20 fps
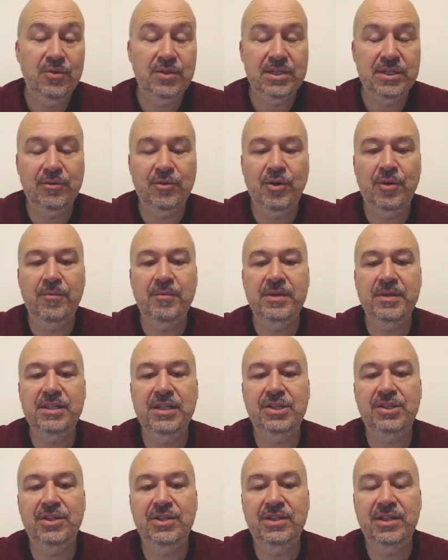
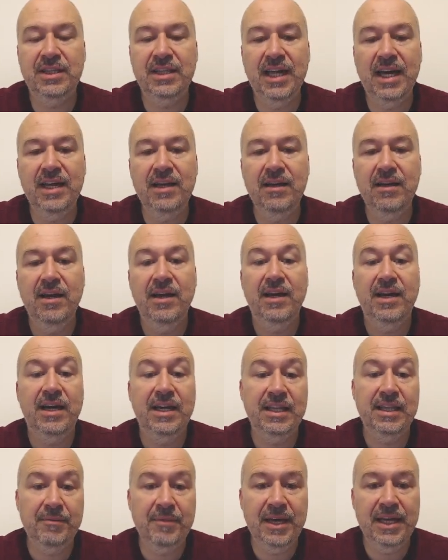compensation in line, and the main